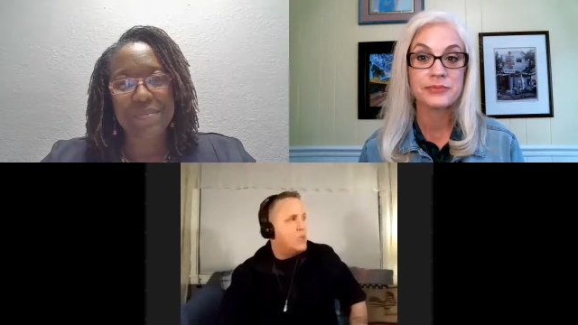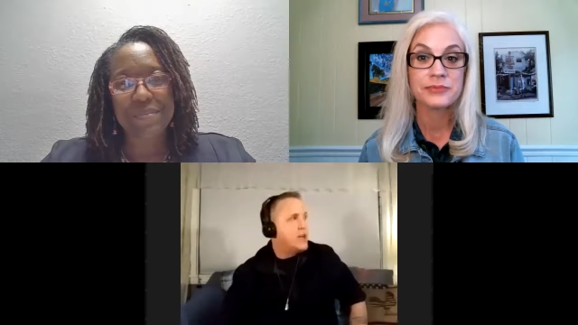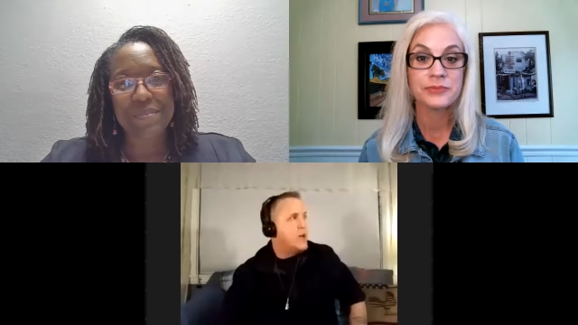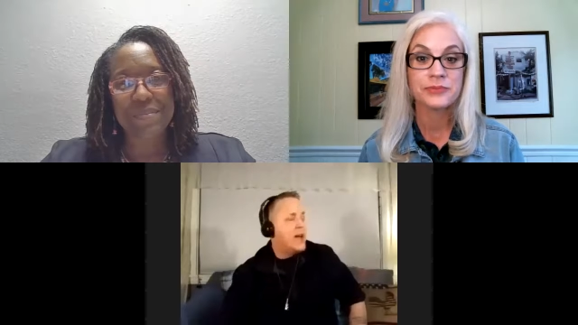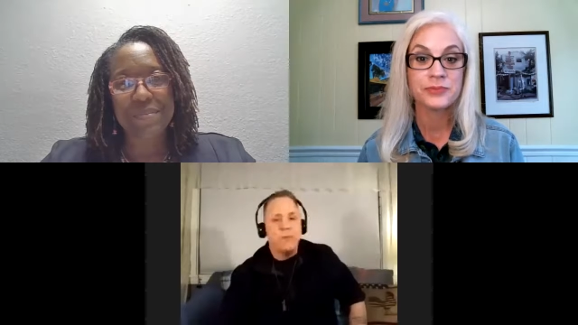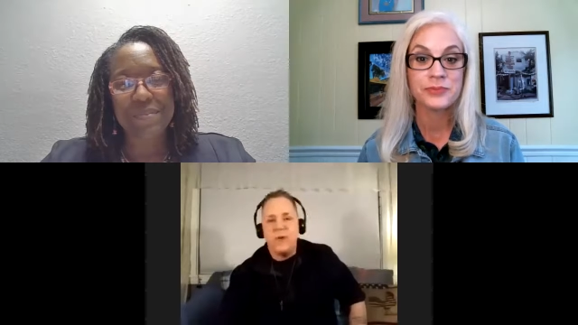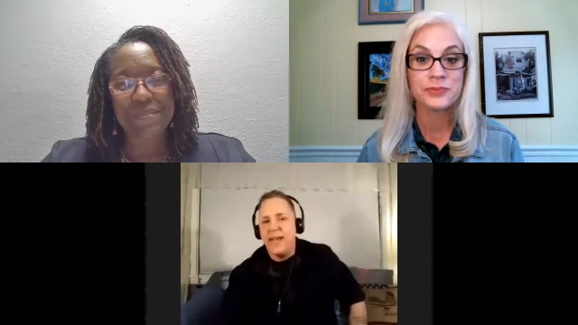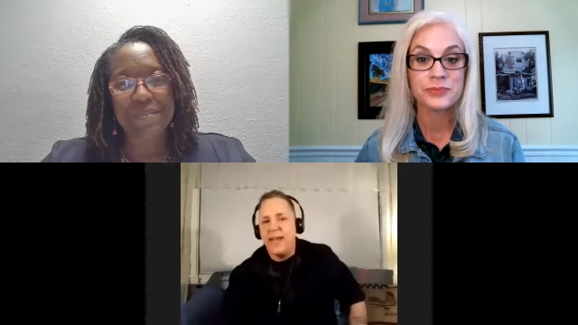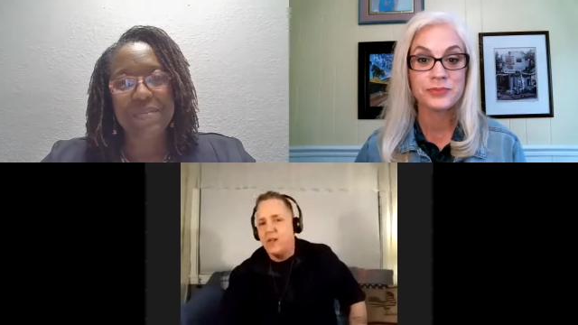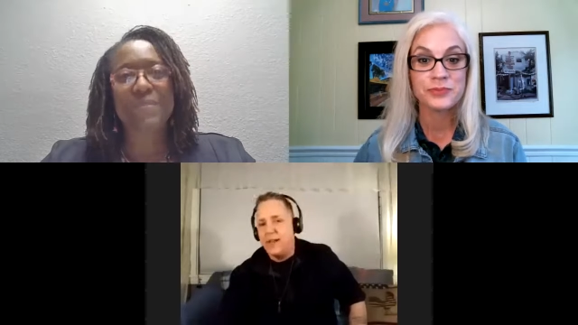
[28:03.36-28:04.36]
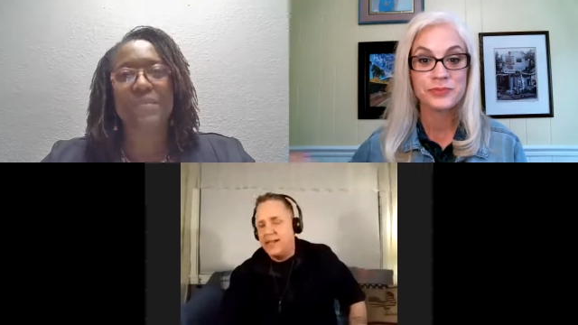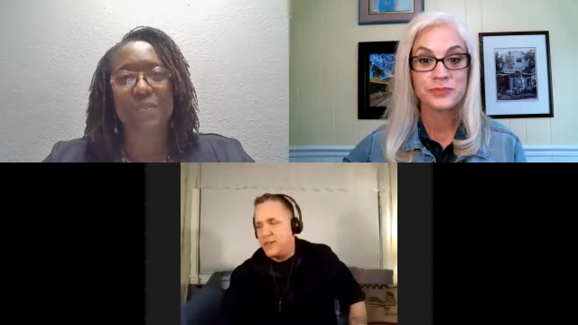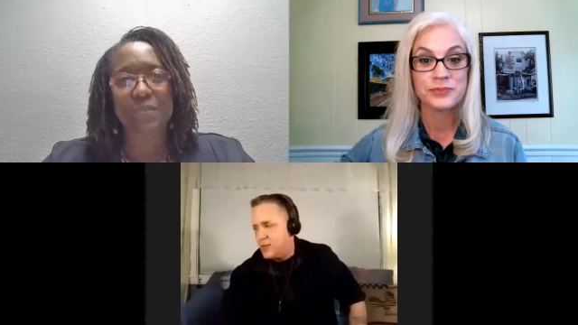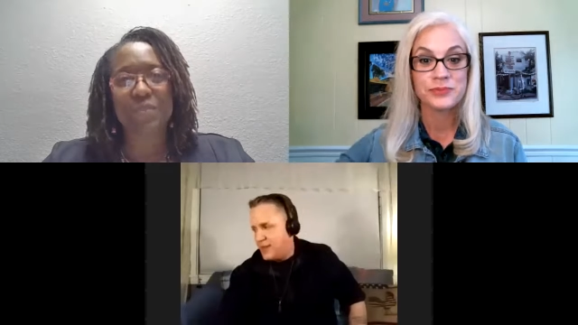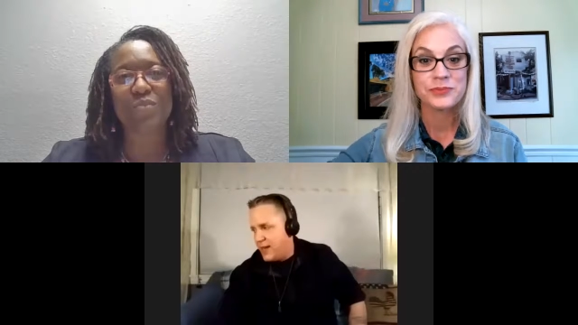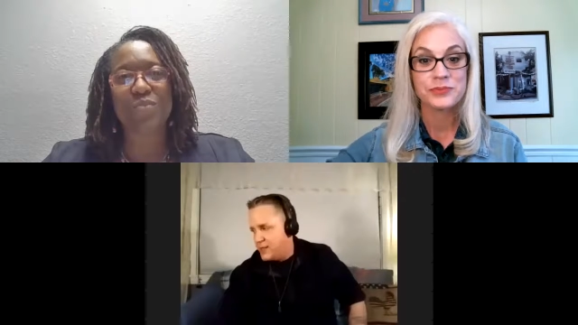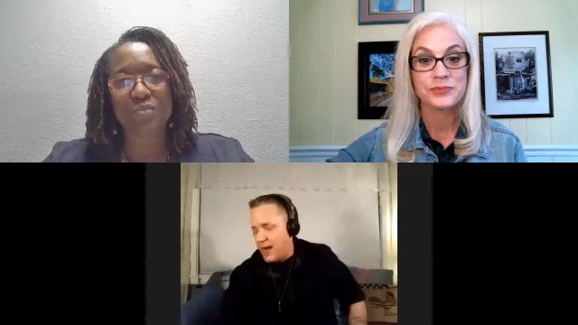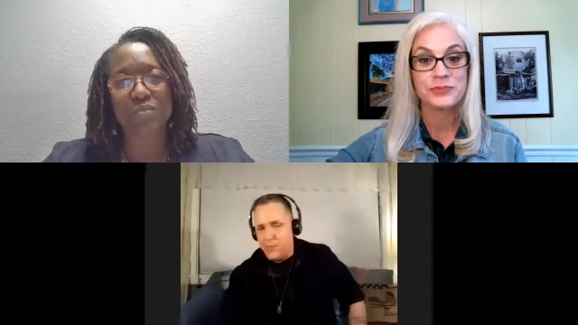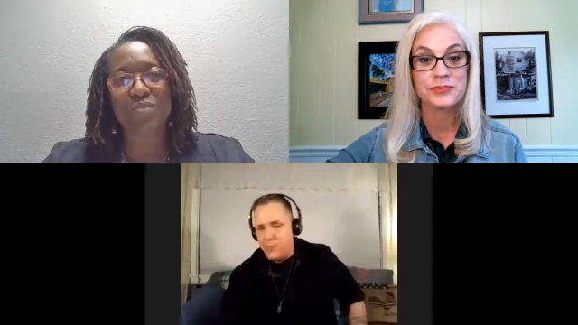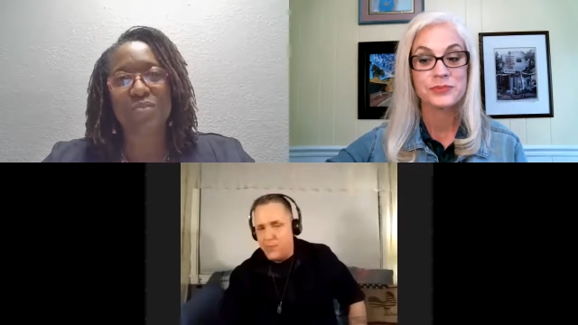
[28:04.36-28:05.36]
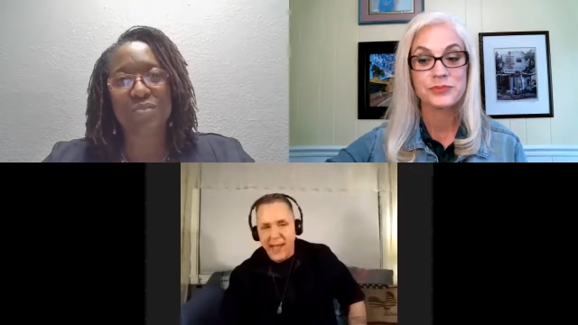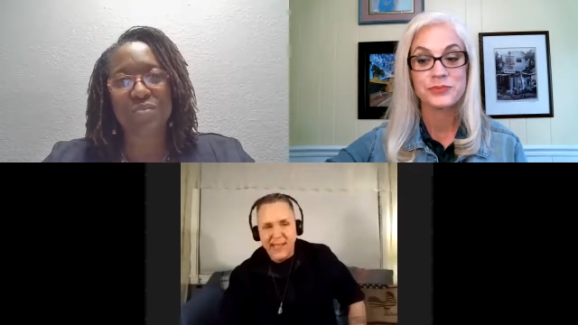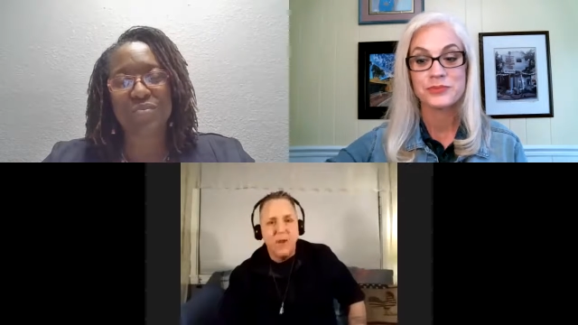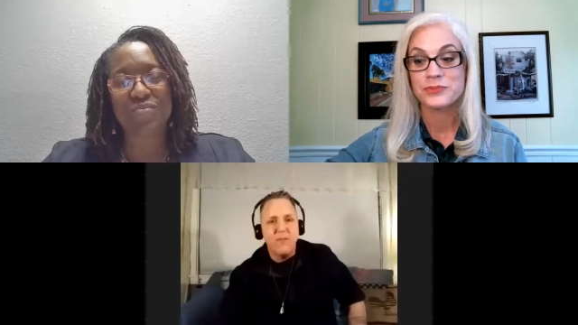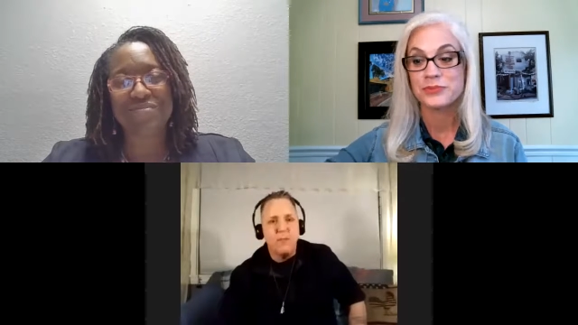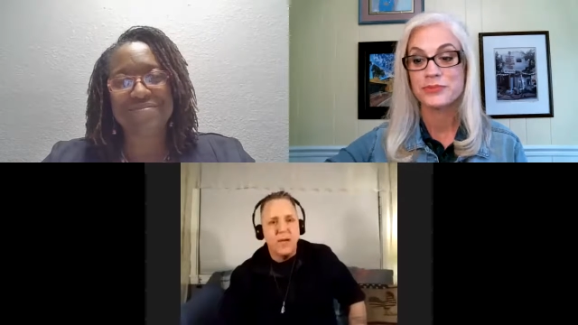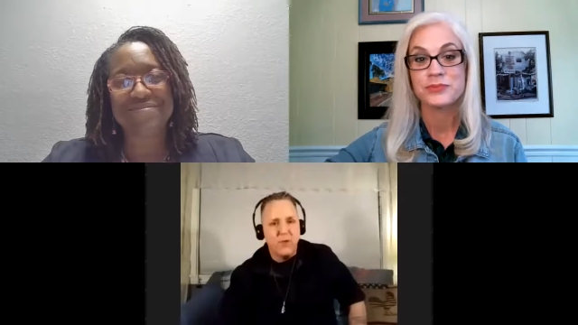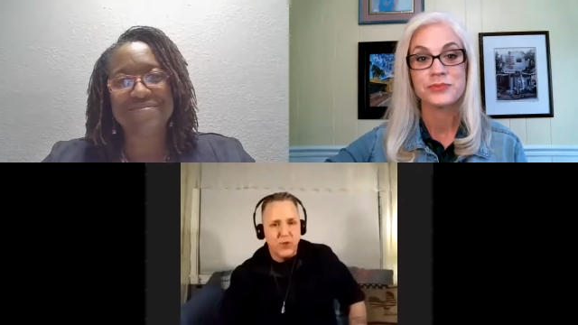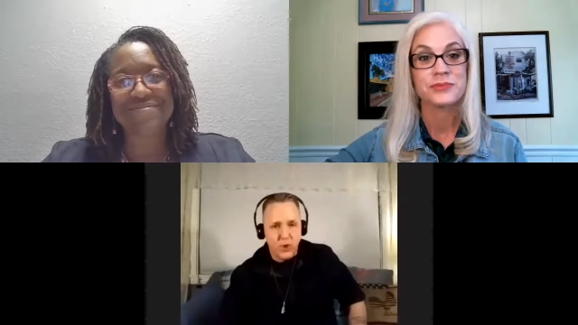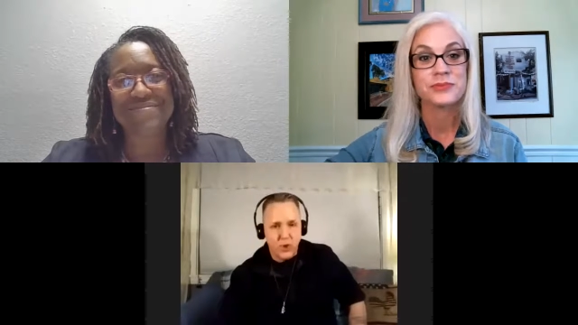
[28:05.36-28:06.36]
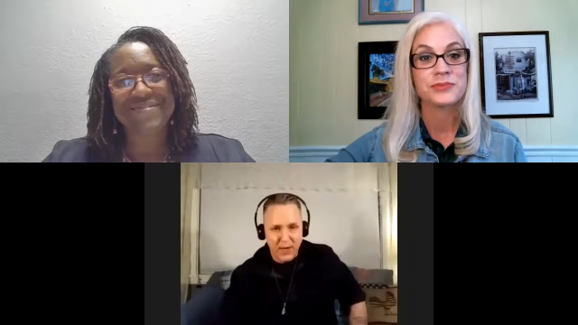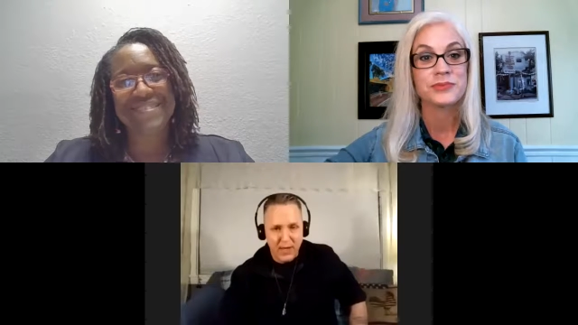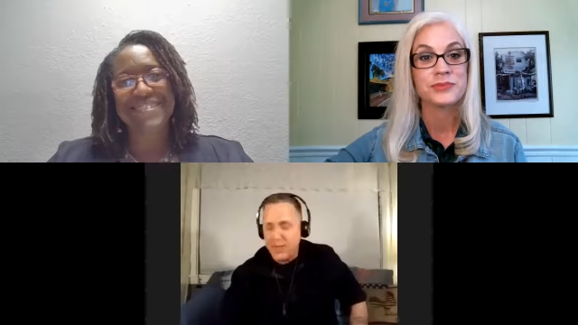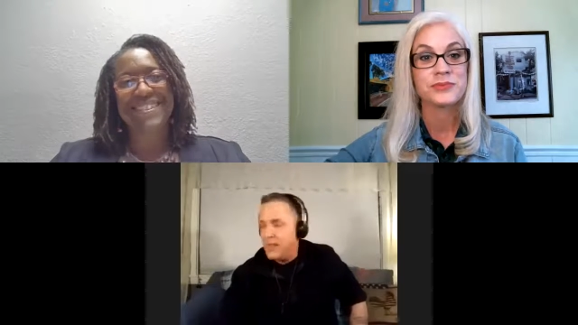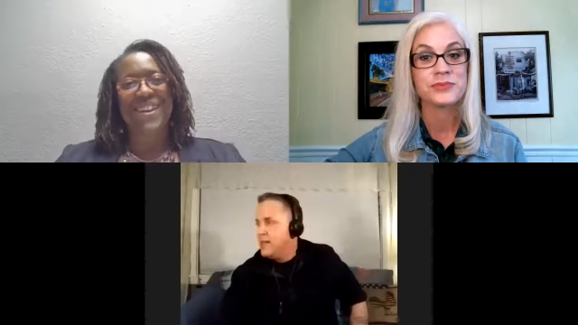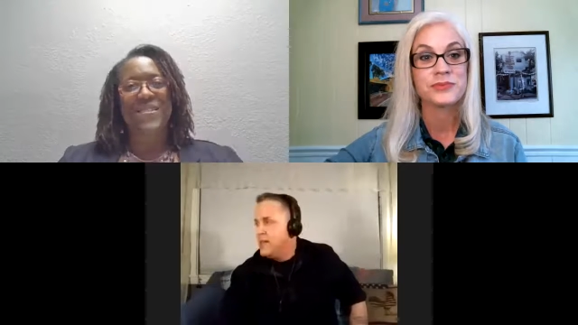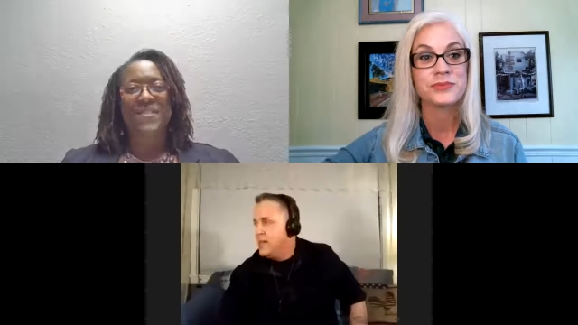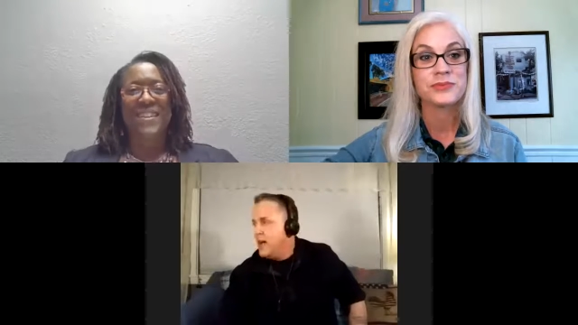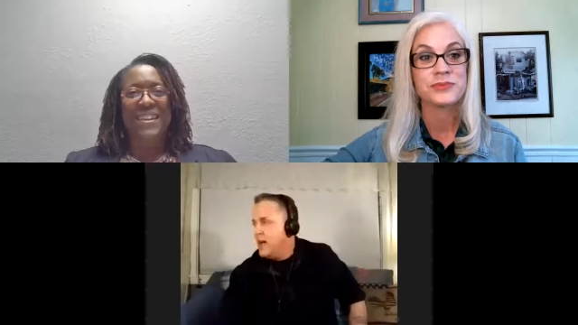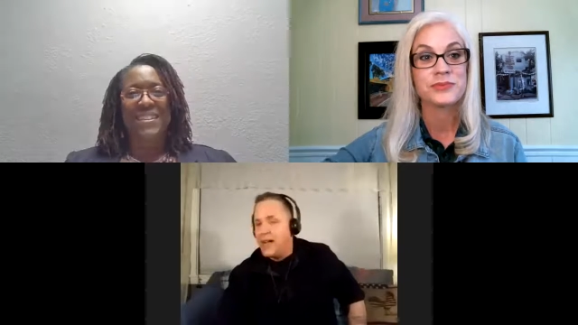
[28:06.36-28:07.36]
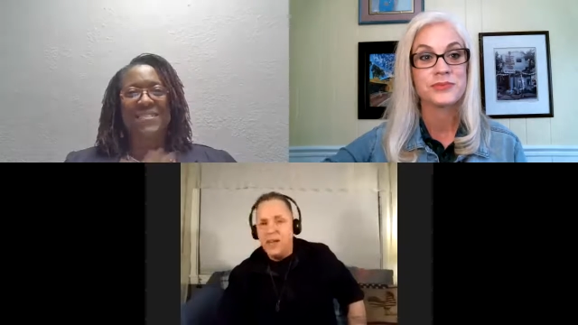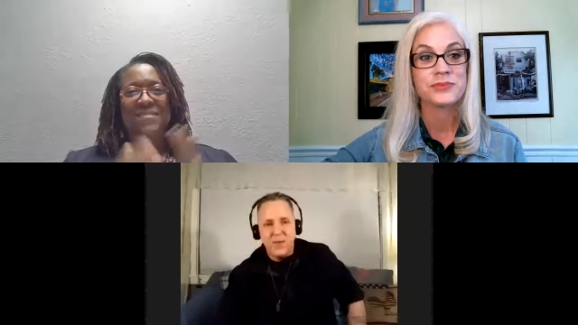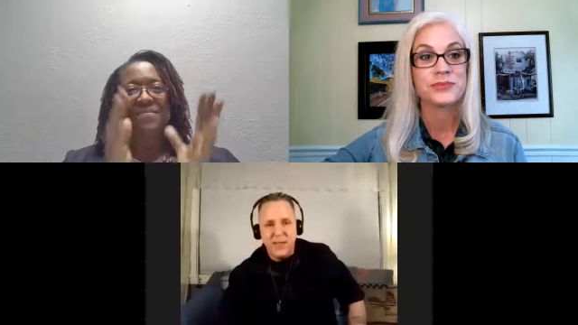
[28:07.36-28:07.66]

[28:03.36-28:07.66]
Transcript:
Speaker 1: out at about 8 o'clock Eastern Standard Time. Thank you, everybody, for joining us. Again, filling in